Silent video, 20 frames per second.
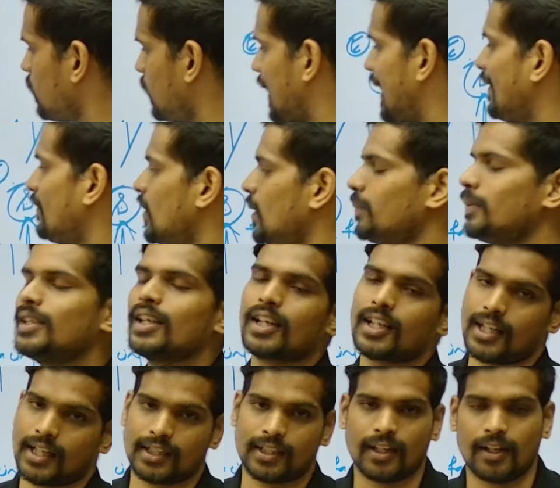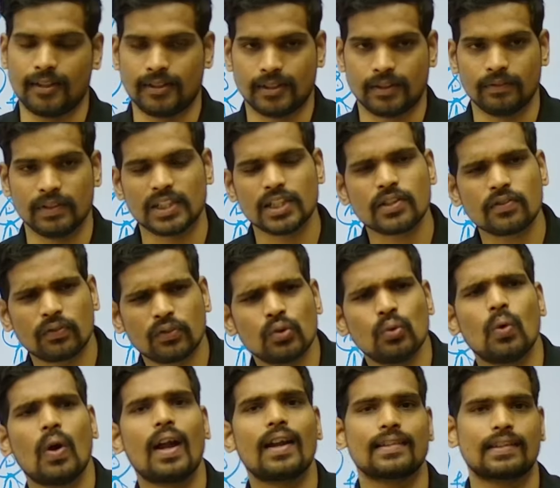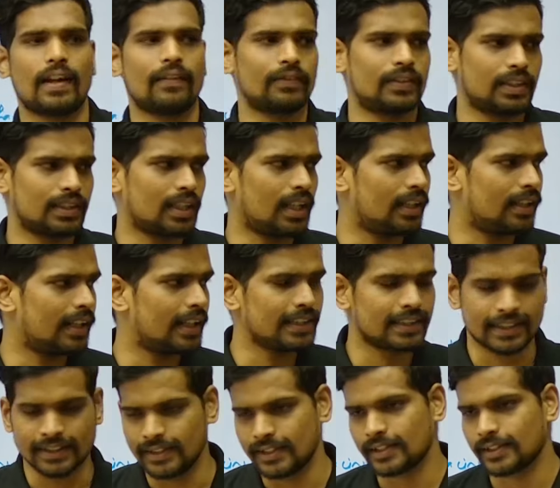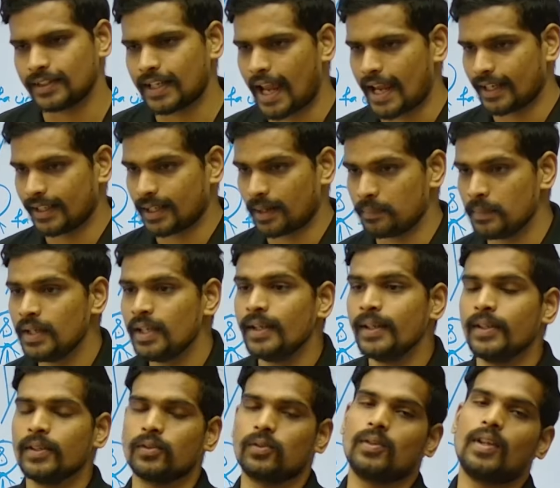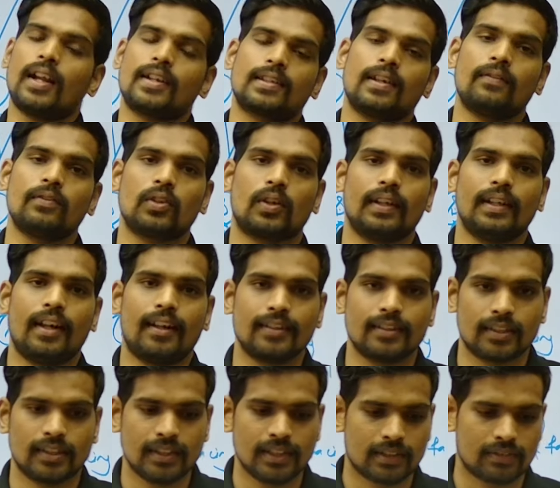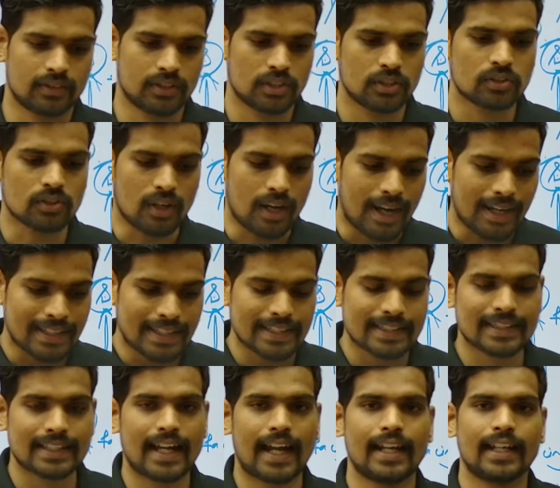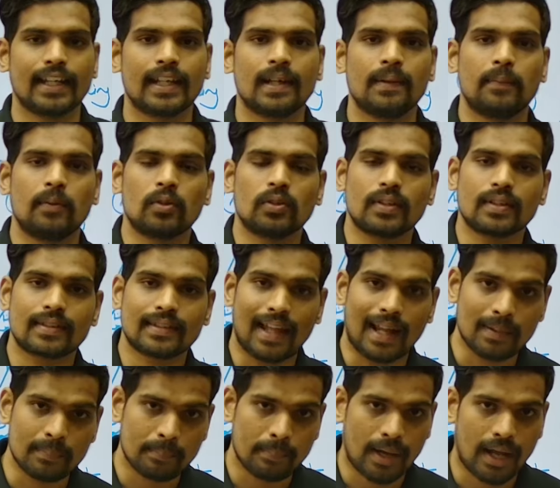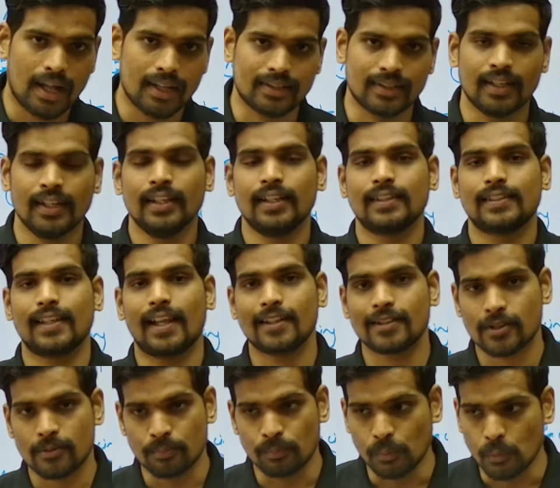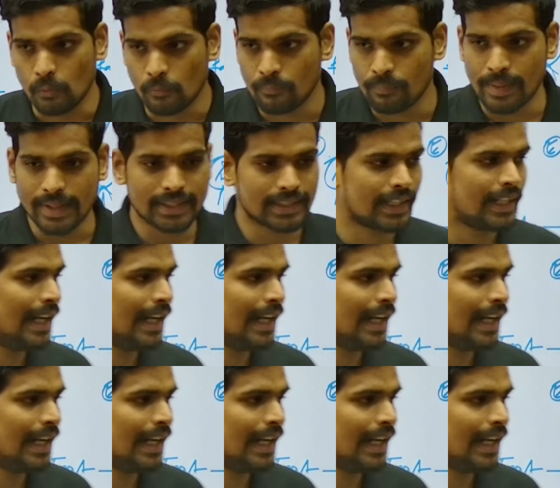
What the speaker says: B will be the correct answer, which is few hours after sunrise in this diagram. So that's how you can answer these questions. So understanding about the sun path, sun's movement,